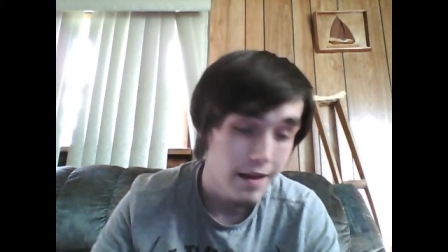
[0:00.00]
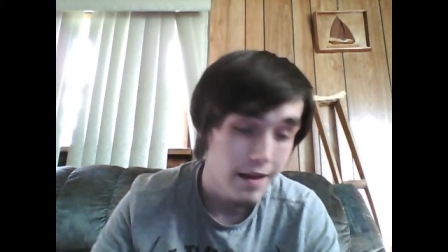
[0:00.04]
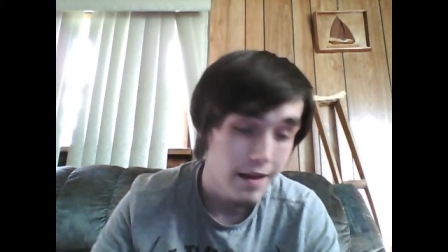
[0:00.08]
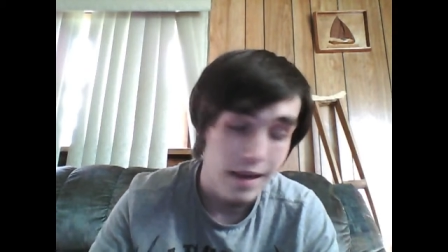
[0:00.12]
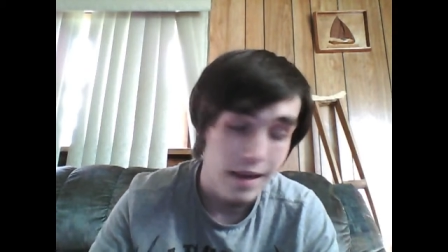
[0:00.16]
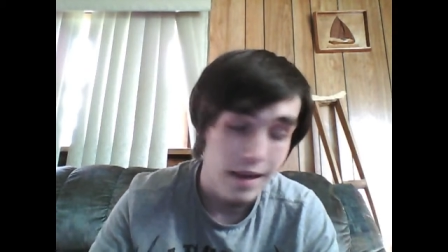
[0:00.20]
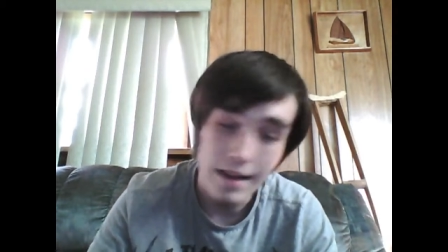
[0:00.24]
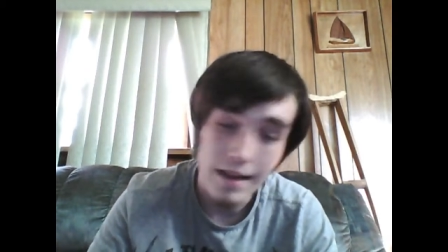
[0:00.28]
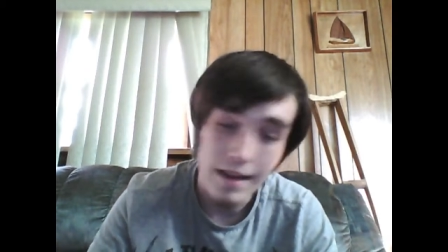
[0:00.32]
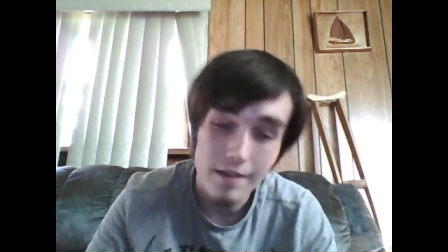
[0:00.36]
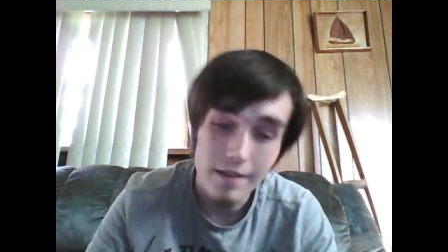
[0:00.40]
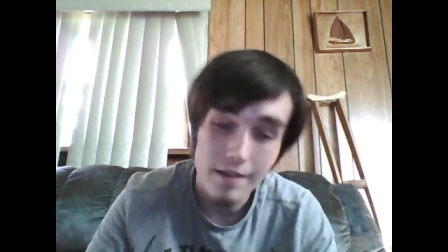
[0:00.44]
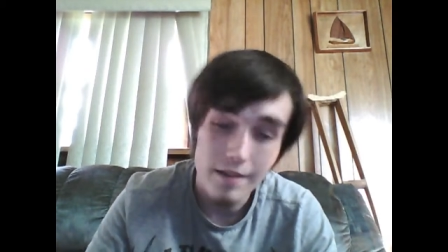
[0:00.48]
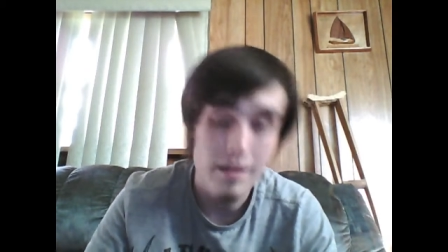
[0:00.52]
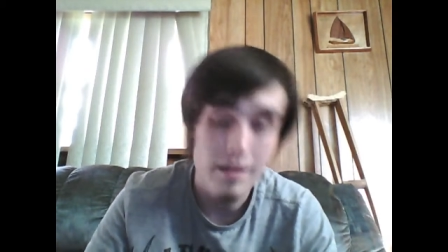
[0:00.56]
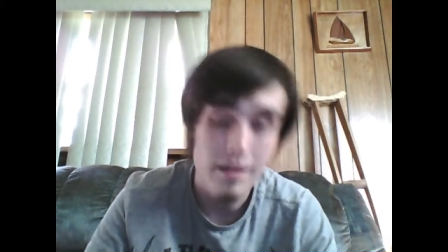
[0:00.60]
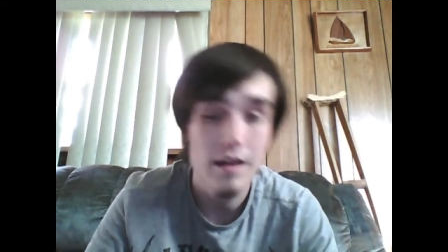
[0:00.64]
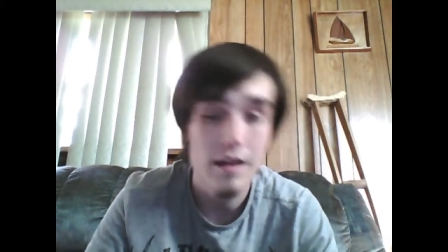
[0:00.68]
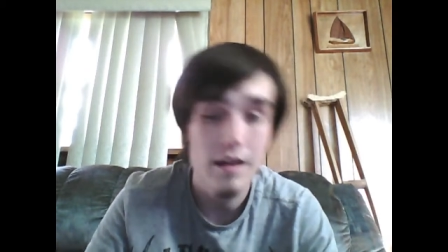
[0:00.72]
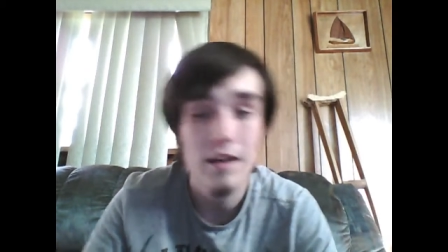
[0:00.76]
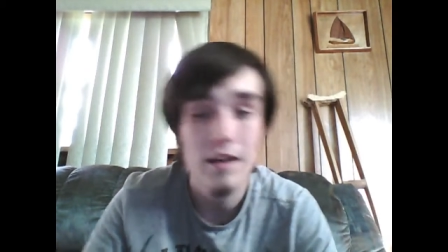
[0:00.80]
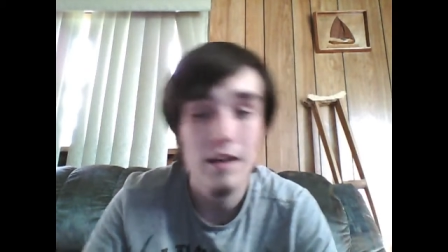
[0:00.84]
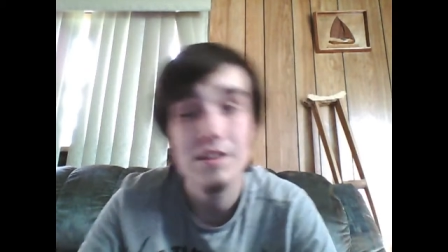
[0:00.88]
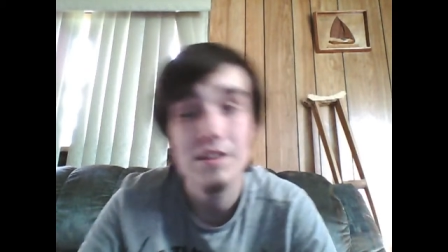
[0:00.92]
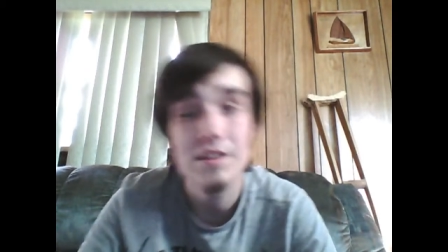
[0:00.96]
And
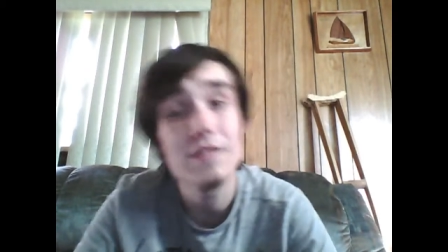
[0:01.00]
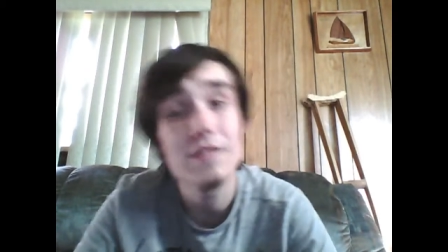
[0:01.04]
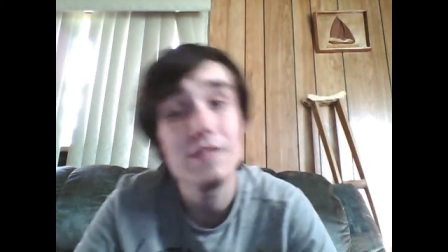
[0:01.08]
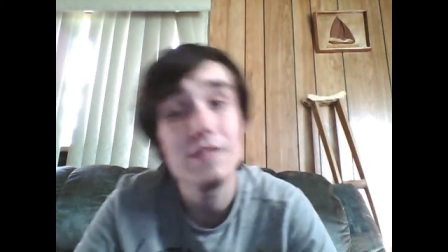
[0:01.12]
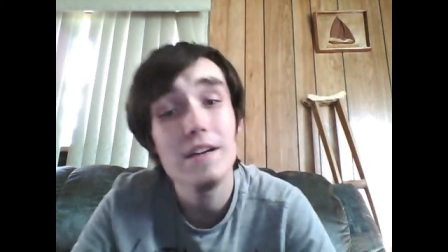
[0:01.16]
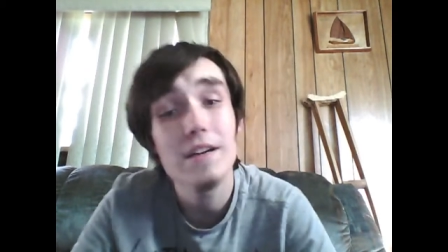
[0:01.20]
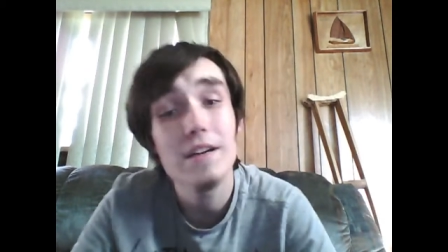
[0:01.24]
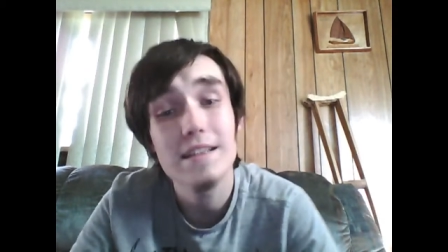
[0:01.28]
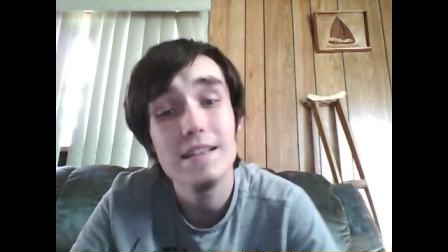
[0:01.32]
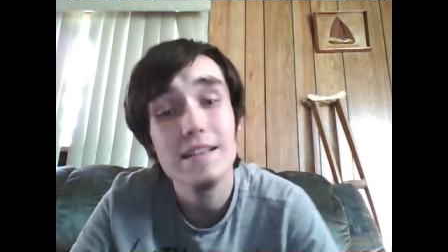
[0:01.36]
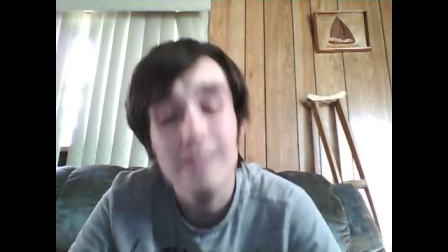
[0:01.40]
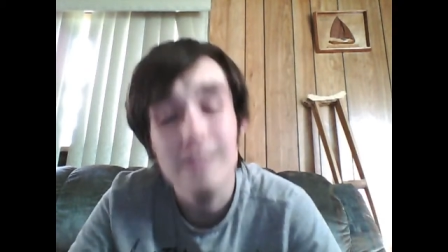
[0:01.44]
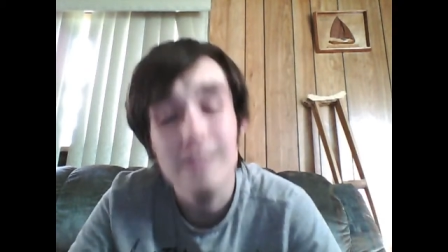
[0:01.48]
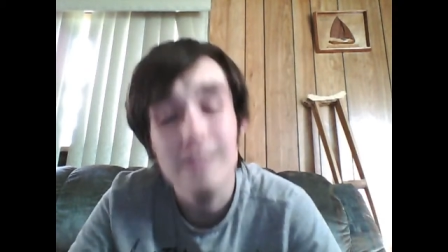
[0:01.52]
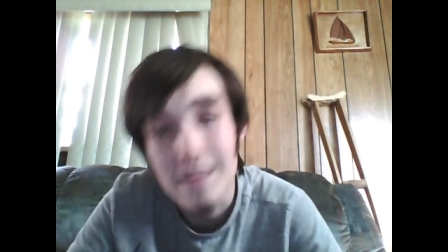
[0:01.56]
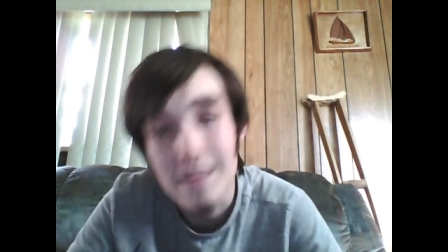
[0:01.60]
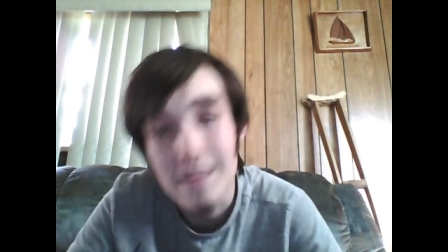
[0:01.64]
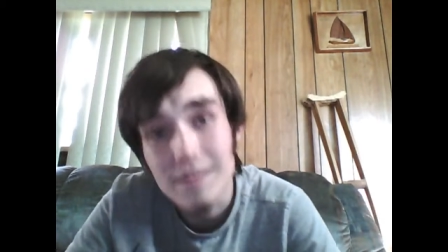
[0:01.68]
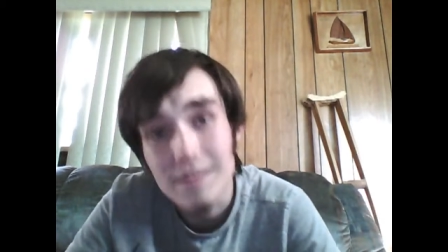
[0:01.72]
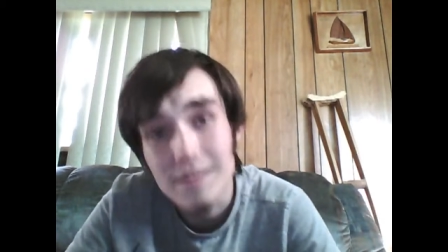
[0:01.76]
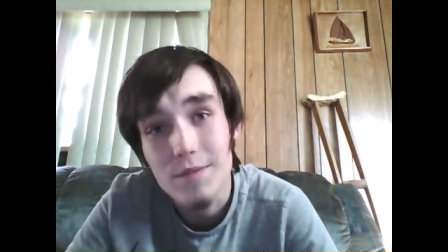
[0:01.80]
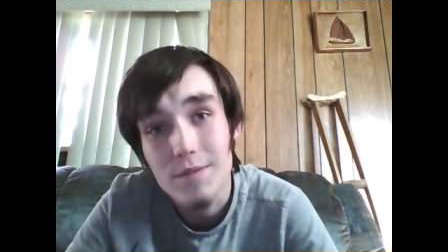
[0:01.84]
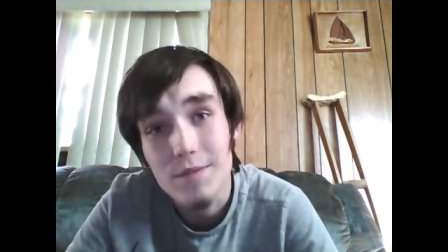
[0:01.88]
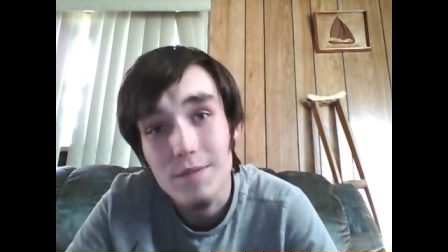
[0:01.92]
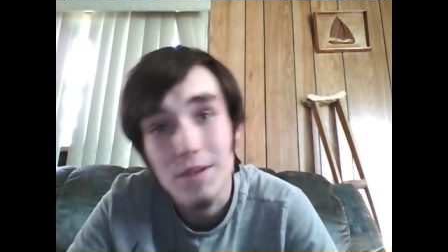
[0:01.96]
uh, I'll see you guys in the
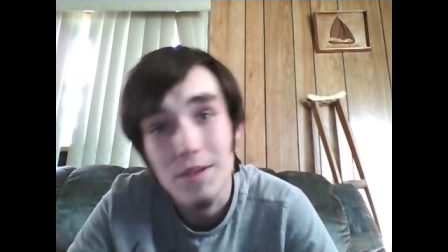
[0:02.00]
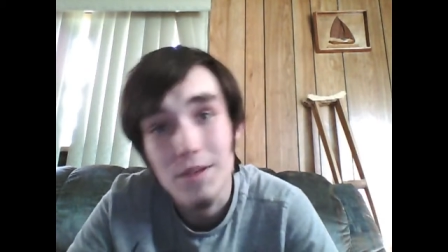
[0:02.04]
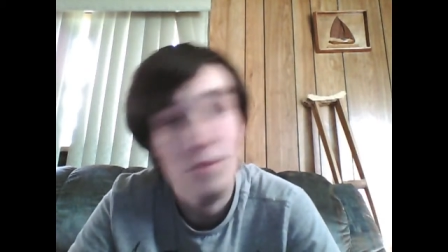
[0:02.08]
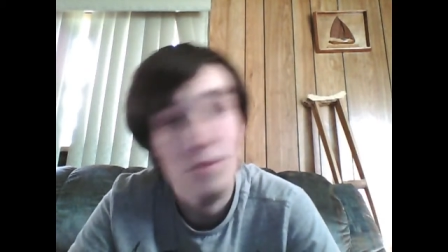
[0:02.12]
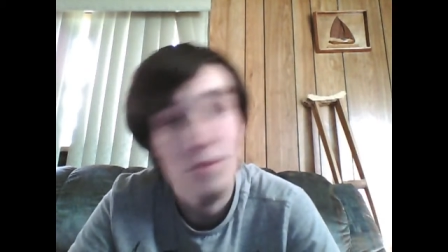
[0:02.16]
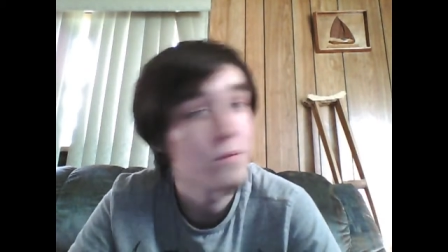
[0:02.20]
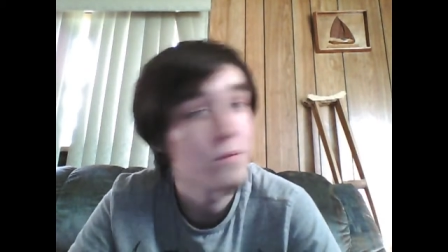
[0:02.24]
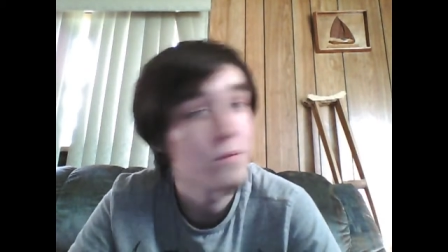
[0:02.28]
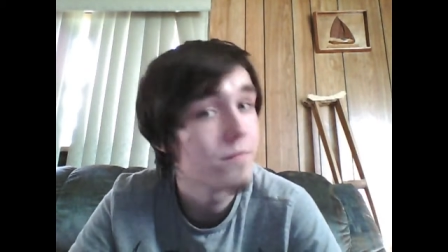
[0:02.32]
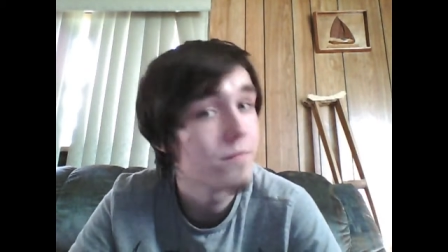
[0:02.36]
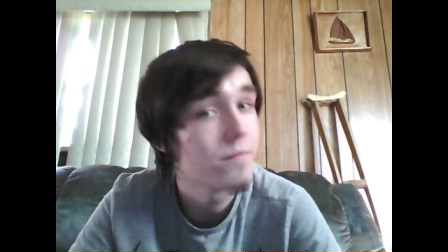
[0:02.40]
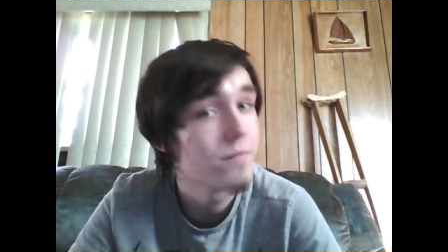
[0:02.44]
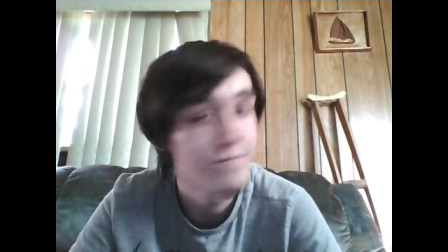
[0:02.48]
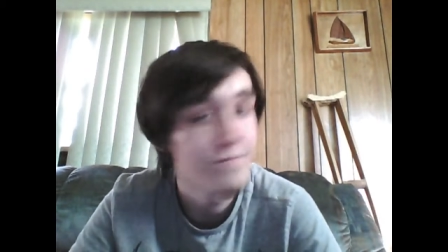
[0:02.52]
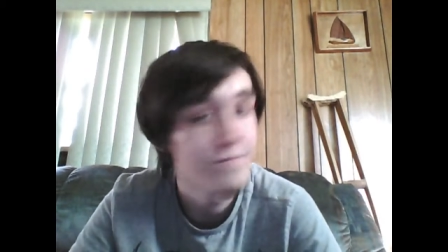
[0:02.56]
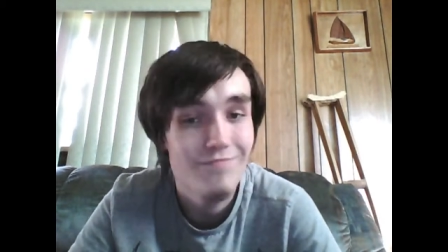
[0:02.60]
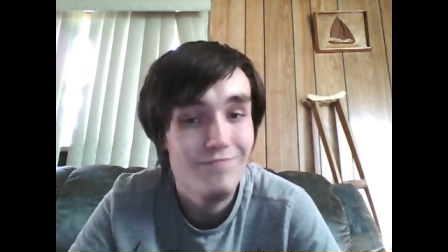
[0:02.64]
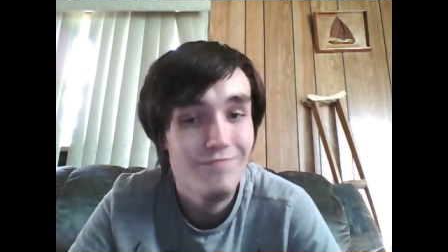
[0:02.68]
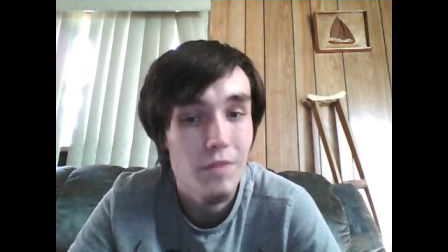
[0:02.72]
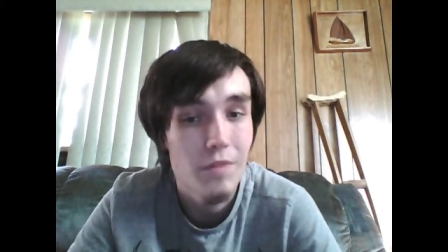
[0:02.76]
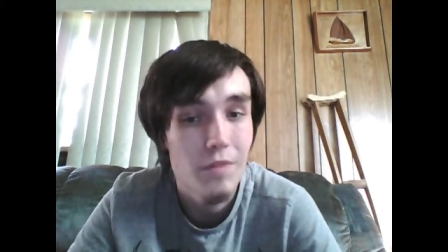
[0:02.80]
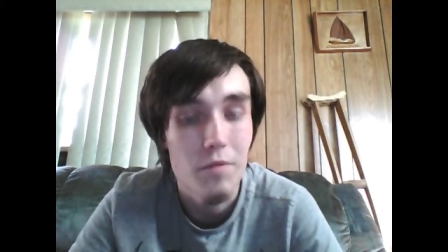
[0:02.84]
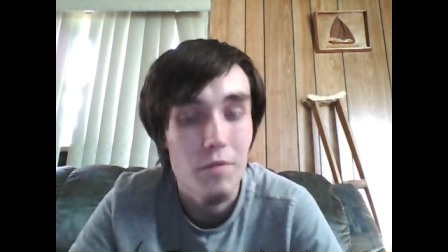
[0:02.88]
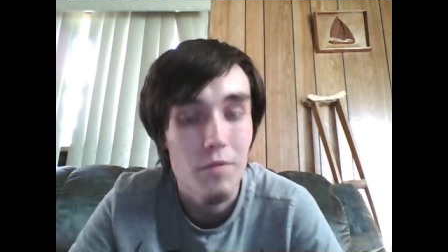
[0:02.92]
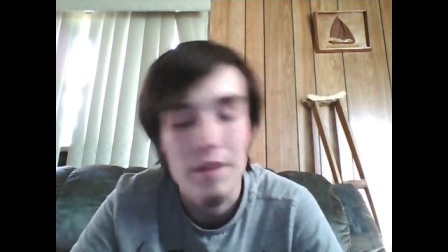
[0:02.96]
next video
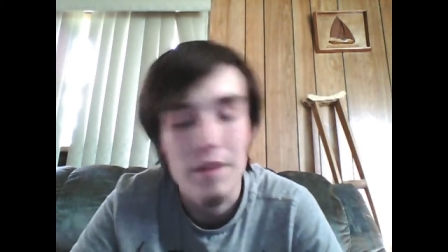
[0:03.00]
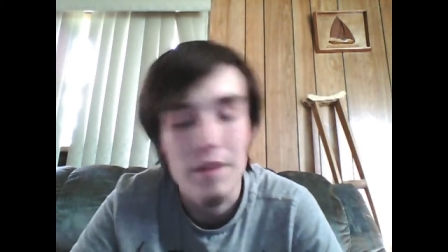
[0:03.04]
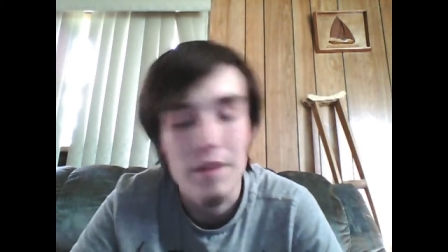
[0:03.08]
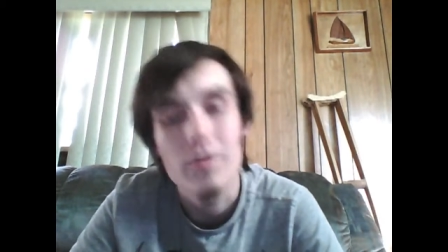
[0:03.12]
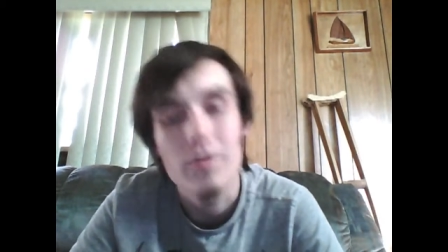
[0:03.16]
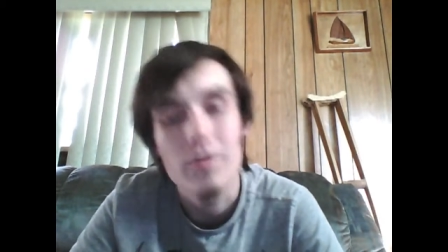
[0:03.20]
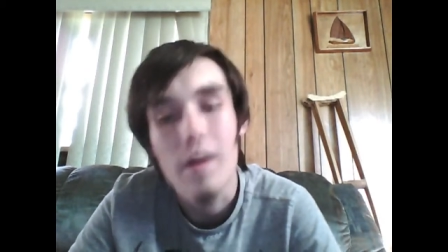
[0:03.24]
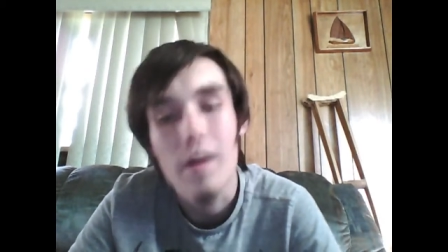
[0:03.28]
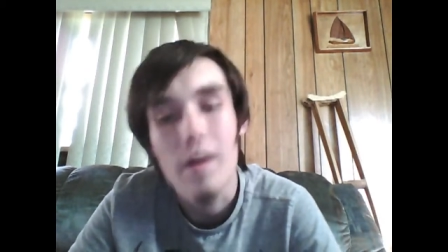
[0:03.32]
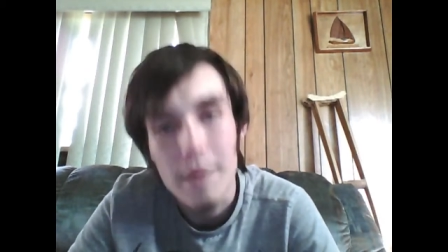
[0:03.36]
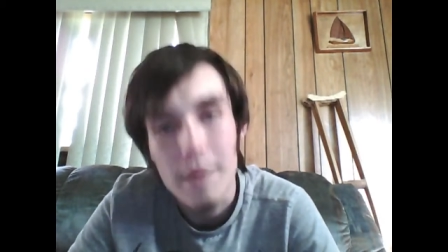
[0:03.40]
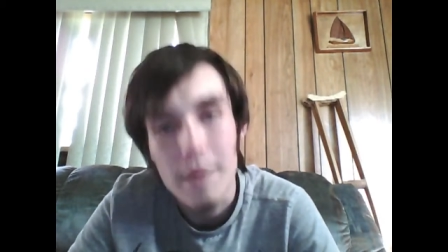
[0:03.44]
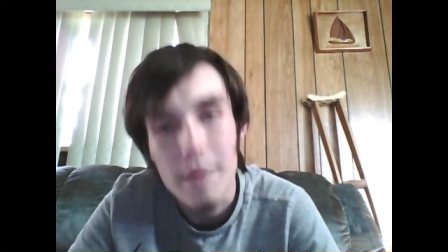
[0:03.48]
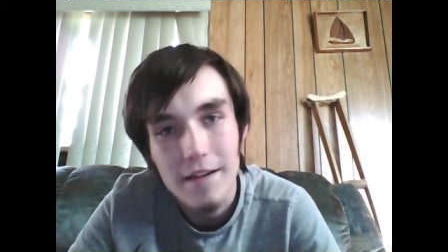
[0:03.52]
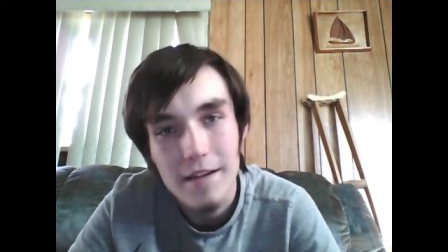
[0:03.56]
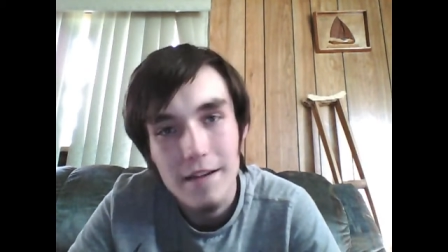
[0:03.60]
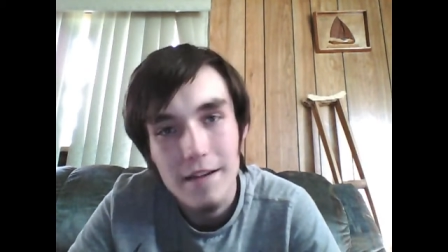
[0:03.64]
of whatever I make.